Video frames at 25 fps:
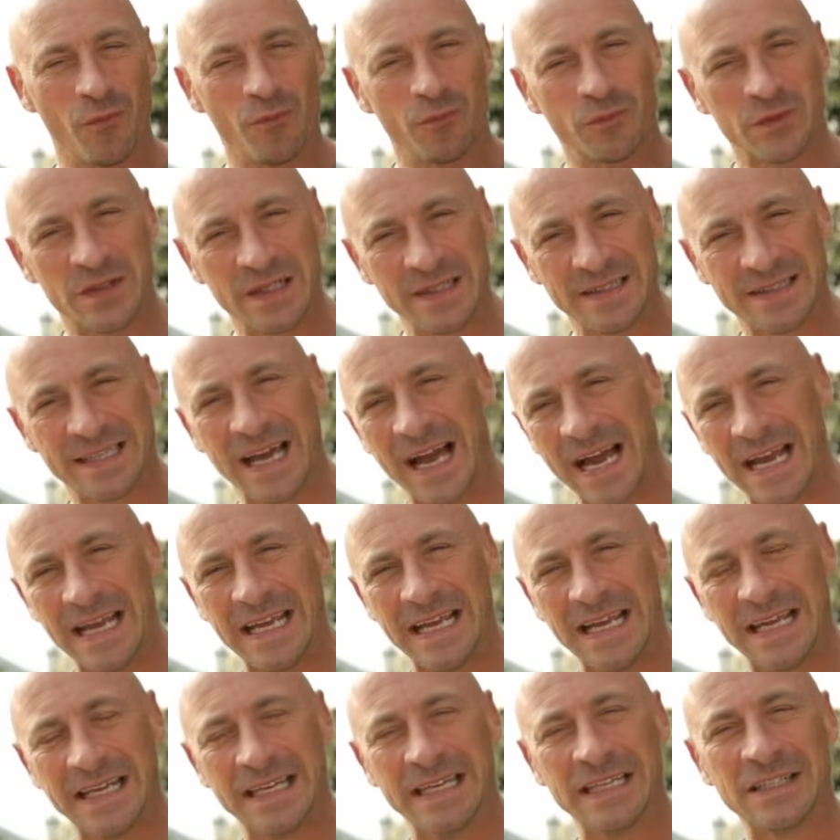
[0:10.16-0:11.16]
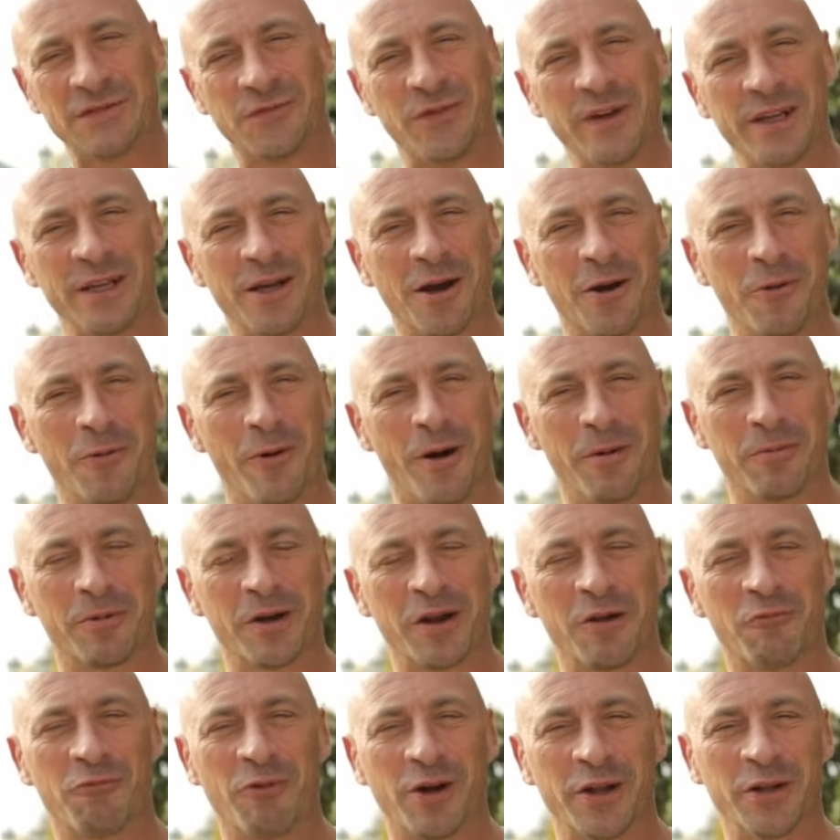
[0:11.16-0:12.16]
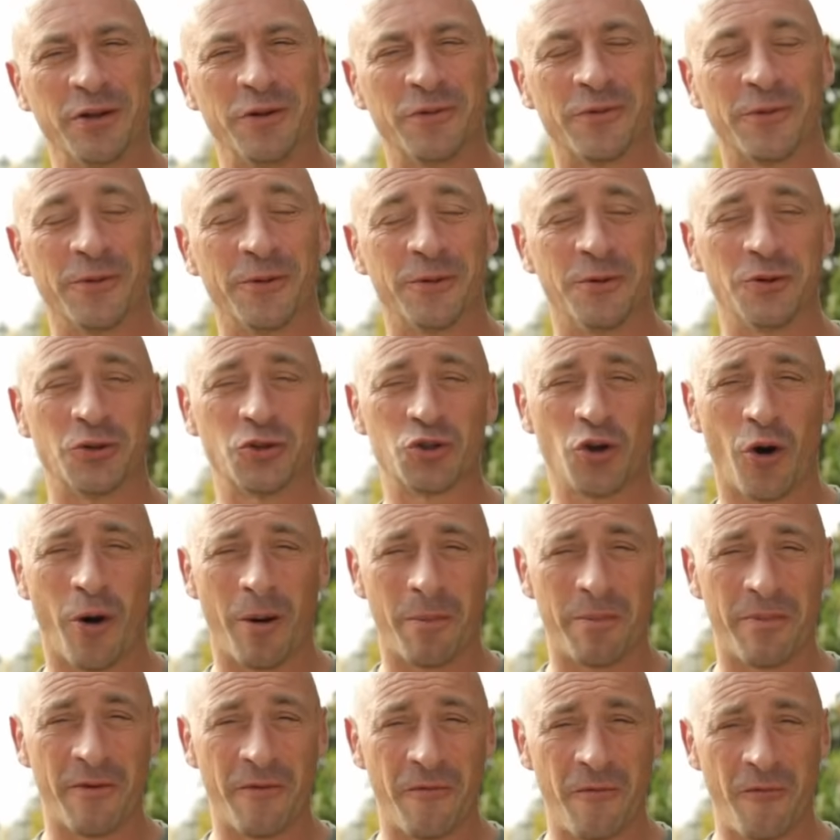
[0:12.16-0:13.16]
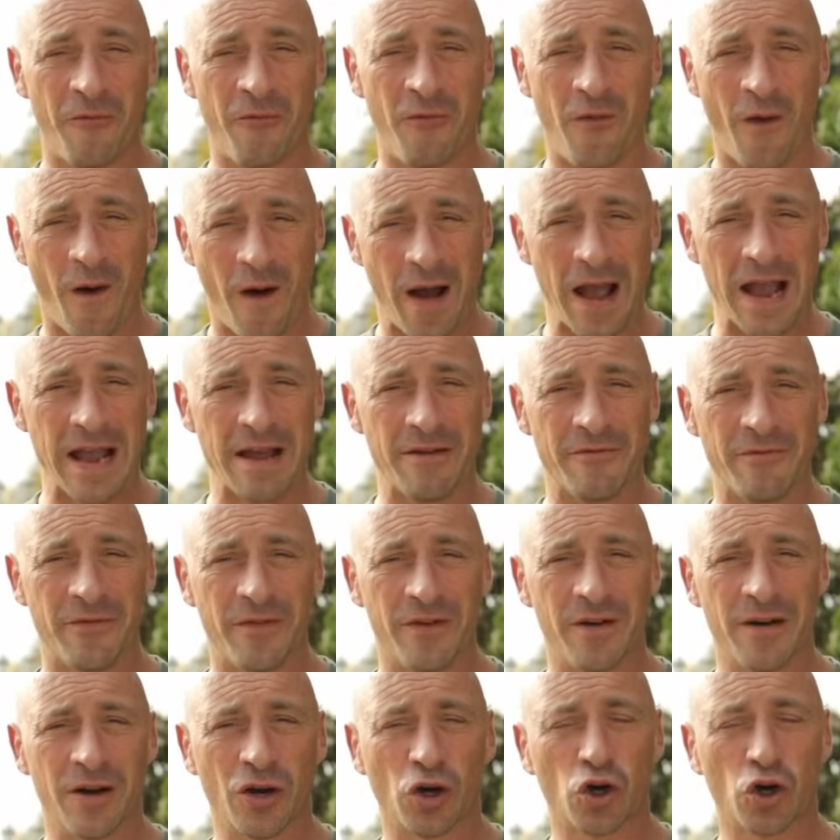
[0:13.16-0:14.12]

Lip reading: today in this video, I'm going to run you through the top 5